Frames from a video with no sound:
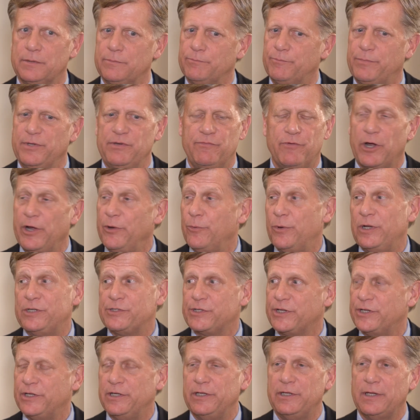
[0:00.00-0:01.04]
Be very
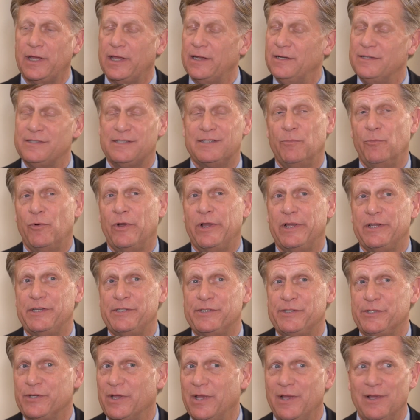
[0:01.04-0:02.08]
risky, and in some
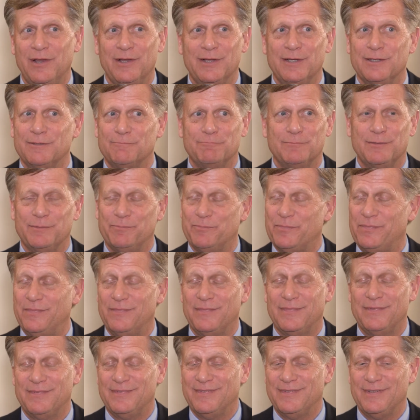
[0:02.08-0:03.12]
ways,
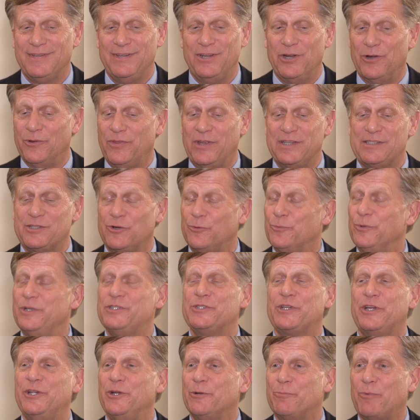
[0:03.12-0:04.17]
that's a
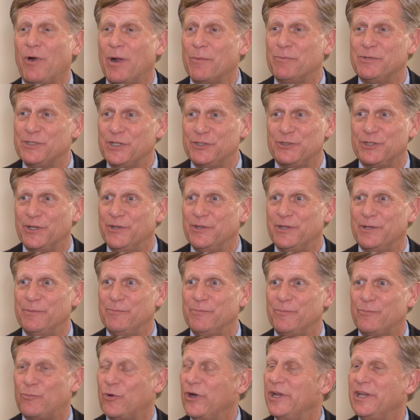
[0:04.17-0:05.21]
riskier proposition
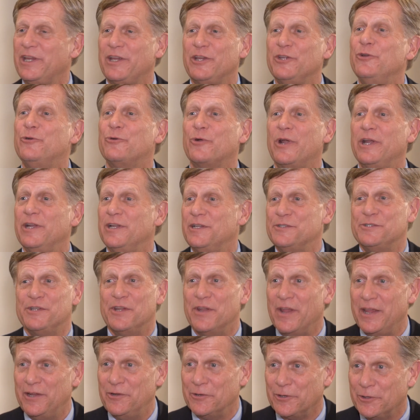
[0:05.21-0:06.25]
than bringing Ukraine into
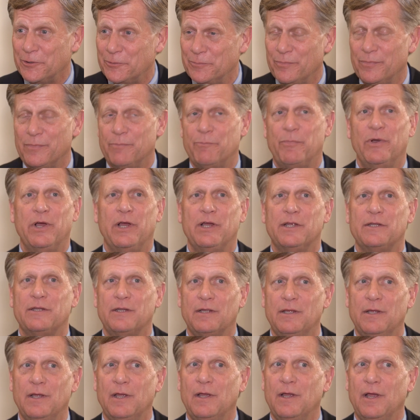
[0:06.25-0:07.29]
NATO. But
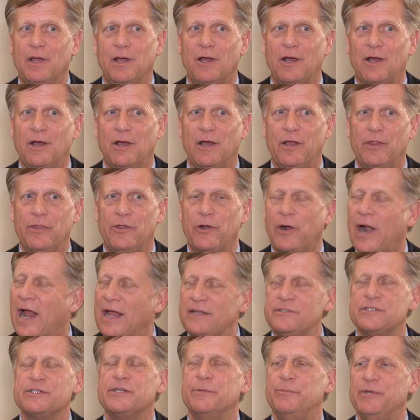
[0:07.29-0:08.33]
there
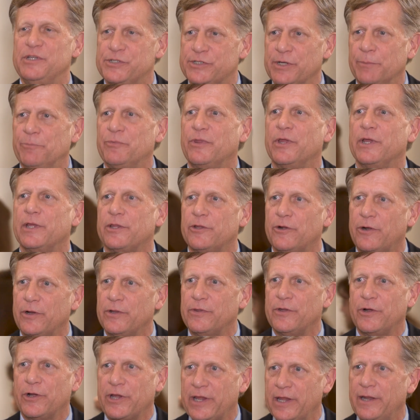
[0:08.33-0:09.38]
has to be something.
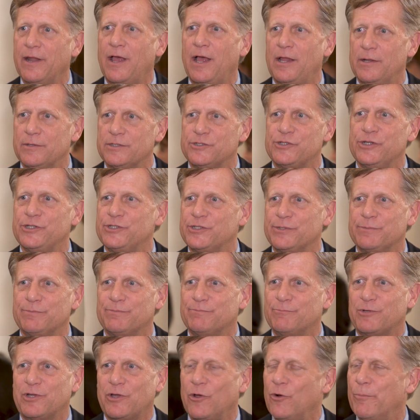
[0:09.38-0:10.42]
There cannot just
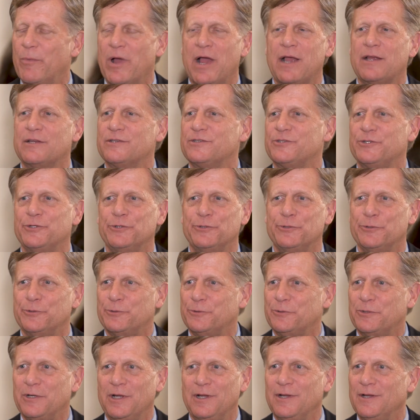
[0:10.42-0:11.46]
go back
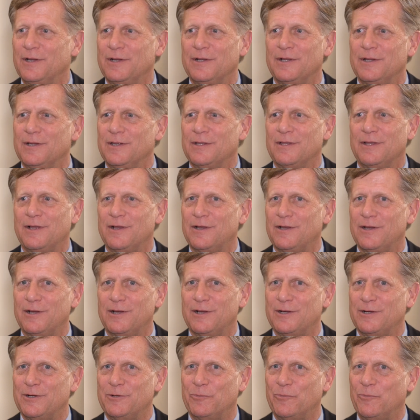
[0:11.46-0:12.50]
to
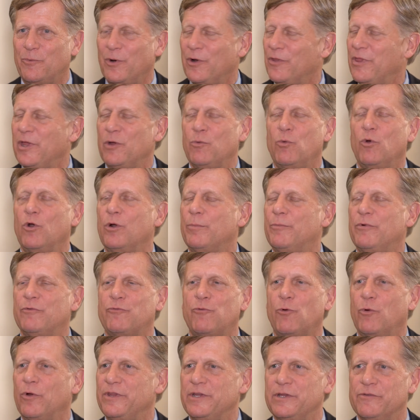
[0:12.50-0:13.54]
where they were
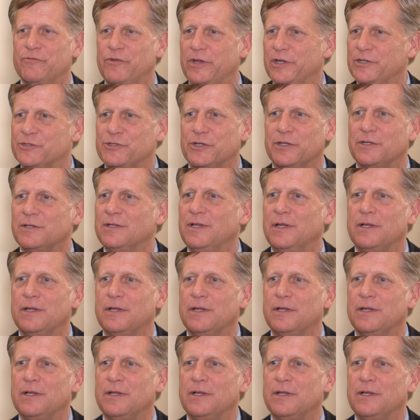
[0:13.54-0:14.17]
before the invasion.